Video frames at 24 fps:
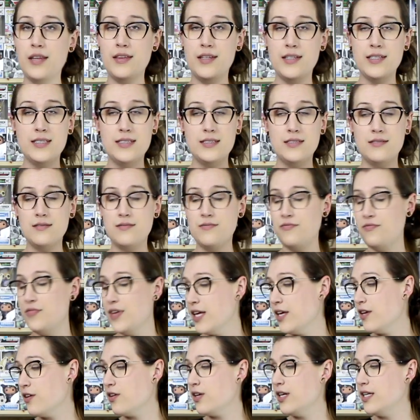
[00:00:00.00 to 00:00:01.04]
This
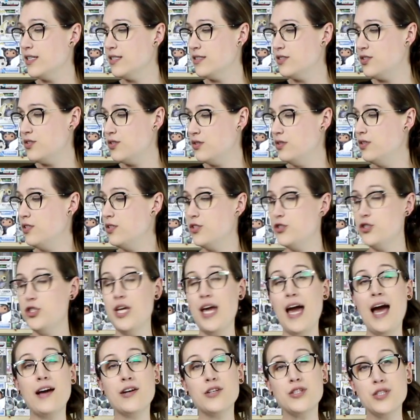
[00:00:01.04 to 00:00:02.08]
figure
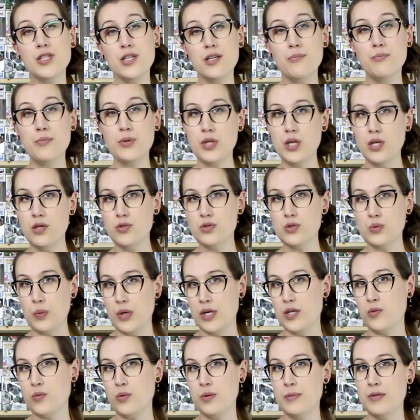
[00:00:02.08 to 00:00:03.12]
she actually blows
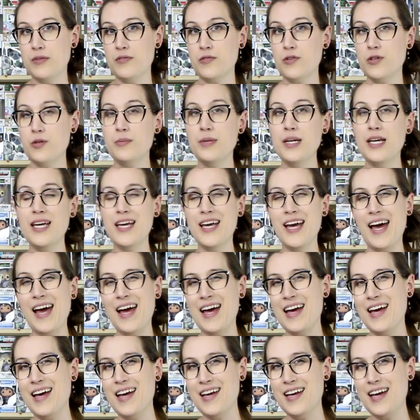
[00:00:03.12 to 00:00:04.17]
Wonder Woman for me
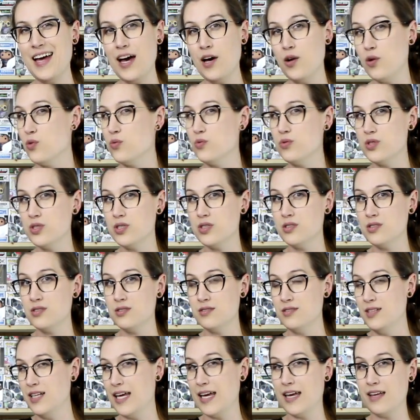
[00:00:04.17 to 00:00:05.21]
out,
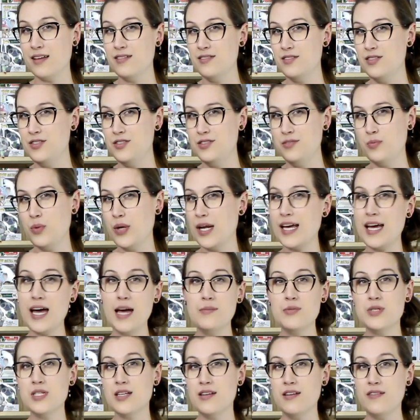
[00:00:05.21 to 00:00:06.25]
like, when it
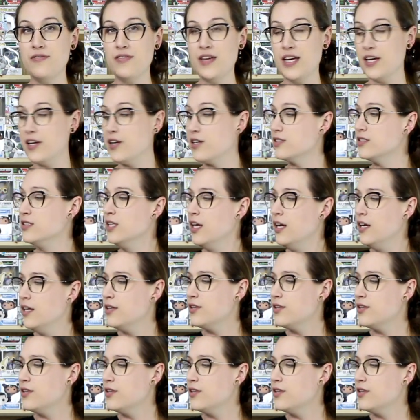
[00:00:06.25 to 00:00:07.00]
comes to the figures.